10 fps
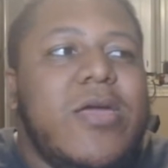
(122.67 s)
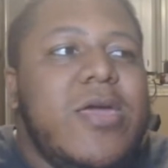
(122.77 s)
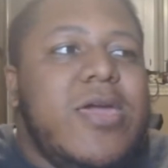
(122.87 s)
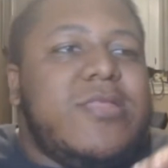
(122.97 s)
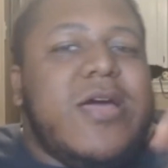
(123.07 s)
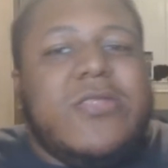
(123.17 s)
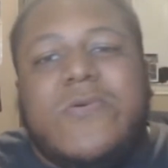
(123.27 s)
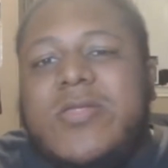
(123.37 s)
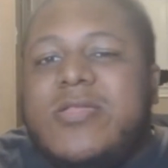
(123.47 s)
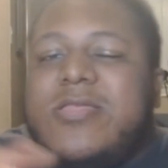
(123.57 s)
it's not
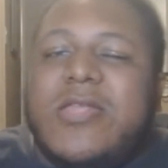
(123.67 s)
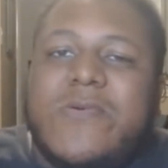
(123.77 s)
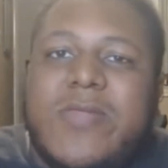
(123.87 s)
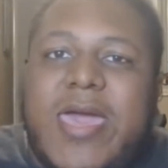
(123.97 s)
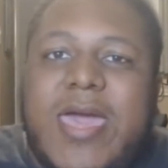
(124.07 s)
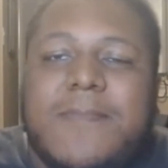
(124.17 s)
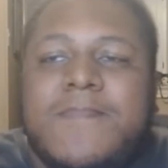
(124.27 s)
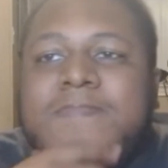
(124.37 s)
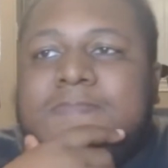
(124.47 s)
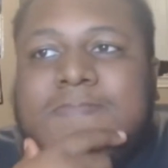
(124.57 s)
doing this, not doing that.
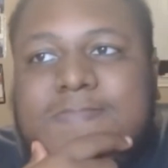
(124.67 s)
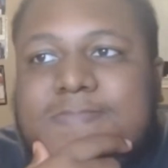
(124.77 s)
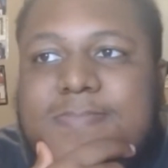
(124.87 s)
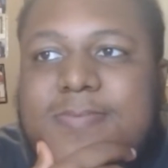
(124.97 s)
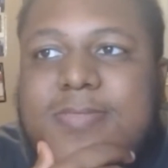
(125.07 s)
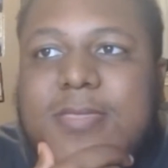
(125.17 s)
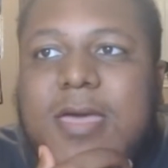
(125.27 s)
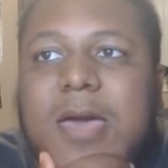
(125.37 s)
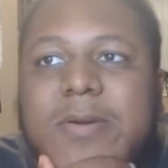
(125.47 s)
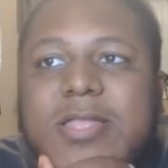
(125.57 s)

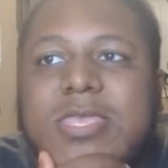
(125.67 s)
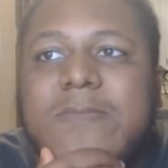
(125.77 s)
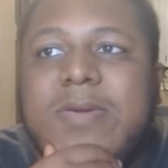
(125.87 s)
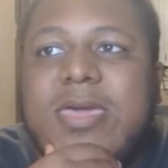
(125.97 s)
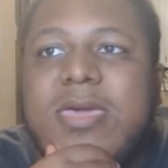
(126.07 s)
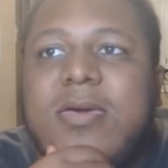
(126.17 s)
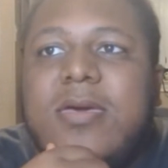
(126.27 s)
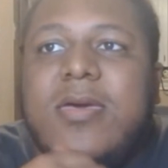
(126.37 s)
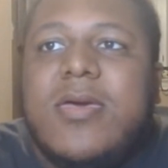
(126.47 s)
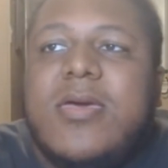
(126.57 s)
I mean, to me,
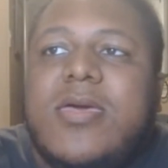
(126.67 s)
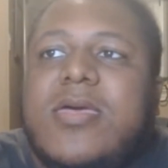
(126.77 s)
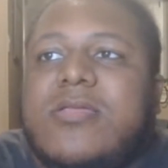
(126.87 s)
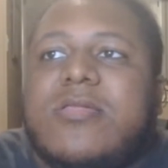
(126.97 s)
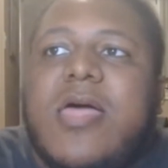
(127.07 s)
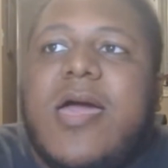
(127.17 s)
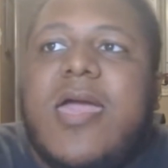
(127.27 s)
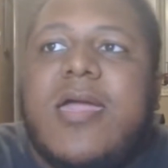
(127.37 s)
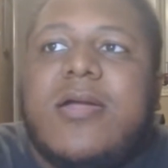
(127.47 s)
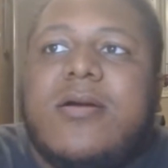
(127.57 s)
it's
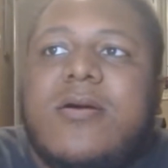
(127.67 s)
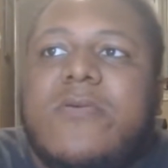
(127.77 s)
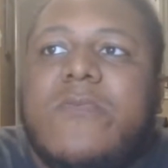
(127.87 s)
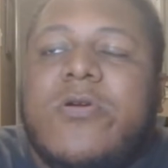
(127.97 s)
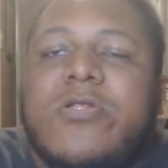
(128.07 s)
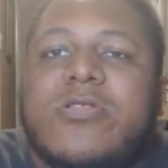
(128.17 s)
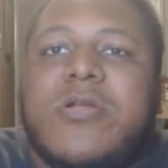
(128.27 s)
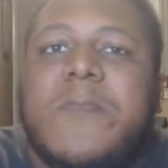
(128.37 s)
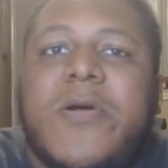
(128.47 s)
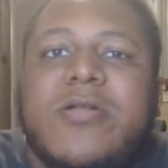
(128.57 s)
like were there
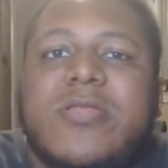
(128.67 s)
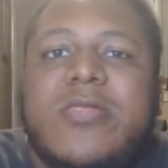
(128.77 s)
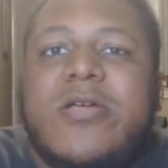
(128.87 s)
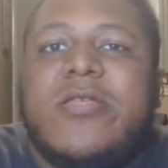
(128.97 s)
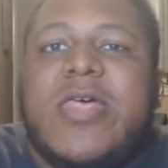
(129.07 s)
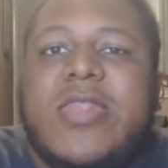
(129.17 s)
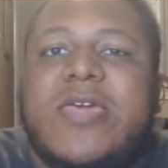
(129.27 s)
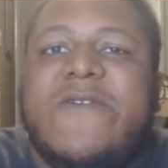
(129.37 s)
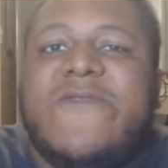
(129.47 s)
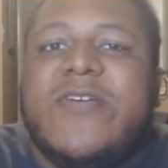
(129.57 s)
some parts in there that I
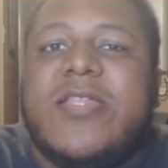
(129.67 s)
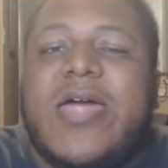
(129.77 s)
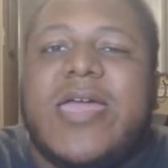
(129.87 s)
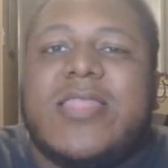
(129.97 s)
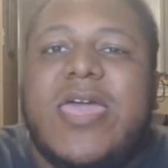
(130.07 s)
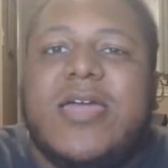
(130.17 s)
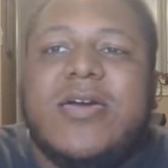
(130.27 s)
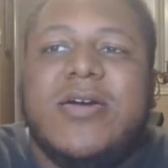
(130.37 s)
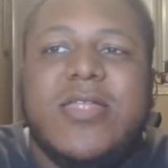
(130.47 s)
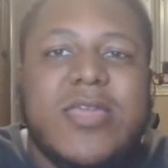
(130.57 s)
did feel like they
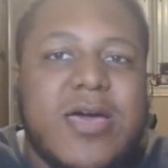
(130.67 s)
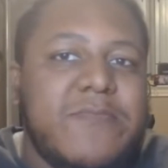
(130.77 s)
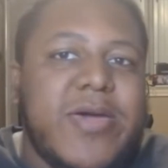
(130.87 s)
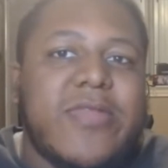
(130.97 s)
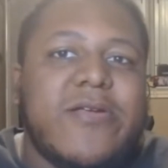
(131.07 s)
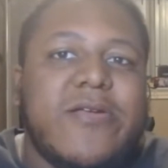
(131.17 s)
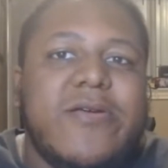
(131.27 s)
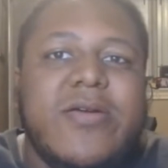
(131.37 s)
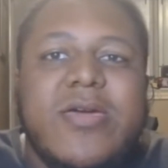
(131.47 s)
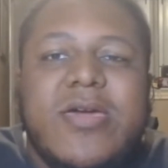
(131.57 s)
could have done better
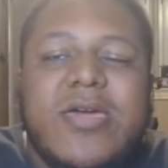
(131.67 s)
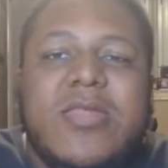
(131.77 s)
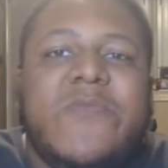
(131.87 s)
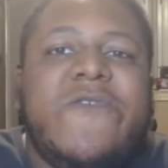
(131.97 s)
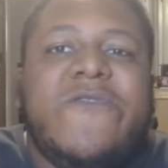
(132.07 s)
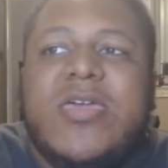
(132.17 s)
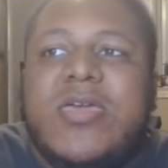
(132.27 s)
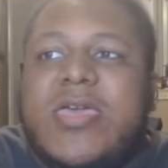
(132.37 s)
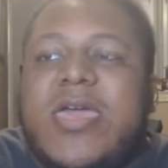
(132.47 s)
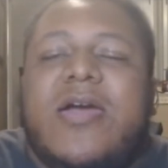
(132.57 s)
in the movie?
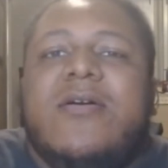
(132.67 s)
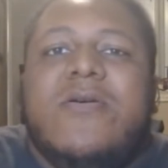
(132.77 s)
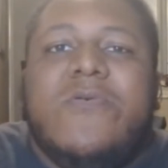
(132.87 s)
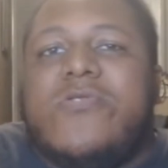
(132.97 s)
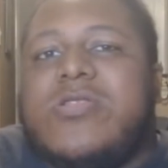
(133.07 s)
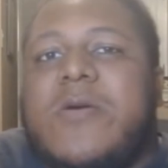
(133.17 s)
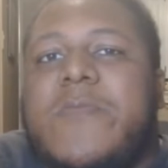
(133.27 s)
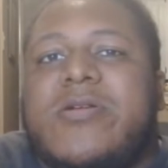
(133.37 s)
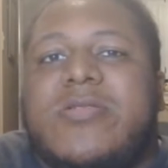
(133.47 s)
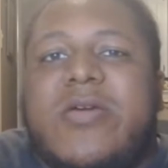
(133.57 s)
Yeah. Were there some
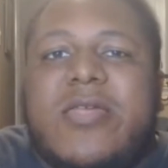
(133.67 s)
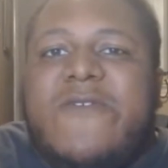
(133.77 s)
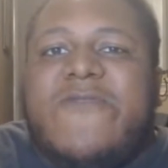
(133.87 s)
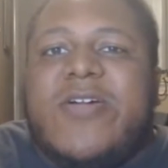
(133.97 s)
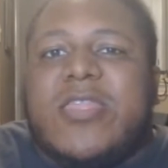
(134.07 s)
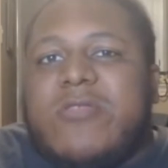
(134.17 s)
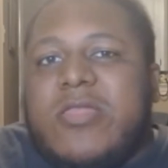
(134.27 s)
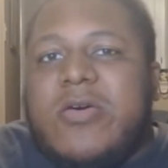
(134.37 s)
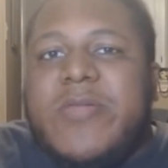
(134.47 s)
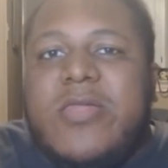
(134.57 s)
parts in there I did feel like that was a
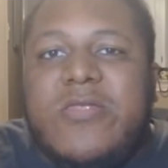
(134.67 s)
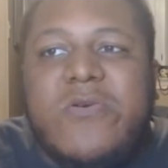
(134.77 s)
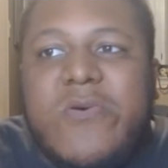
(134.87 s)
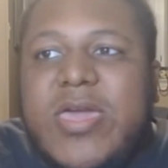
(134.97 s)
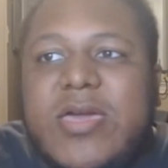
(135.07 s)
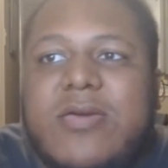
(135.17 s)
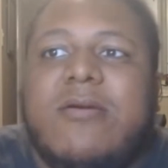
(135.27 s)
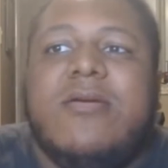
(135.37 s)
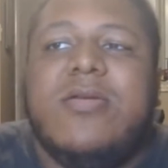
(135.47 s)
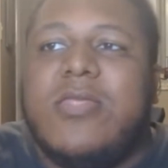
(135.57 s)
little bit annoying?
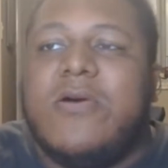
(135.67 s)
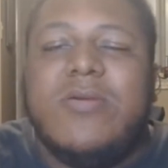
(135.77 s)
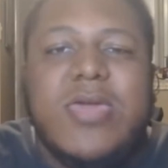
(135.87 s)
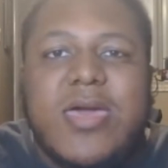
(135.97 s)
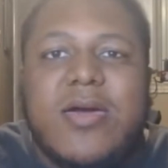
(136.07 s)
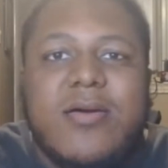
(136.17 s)
Yeah.